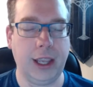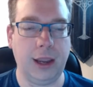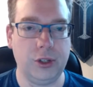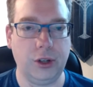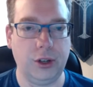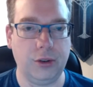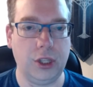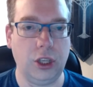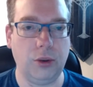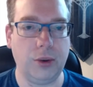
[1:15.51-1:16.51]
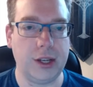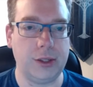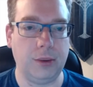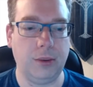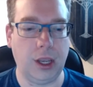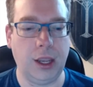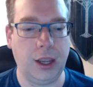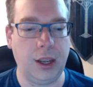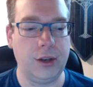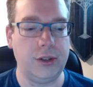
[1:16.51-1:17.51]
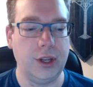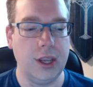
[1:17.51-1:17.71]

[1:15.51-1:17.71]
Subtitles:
game studio in the US, and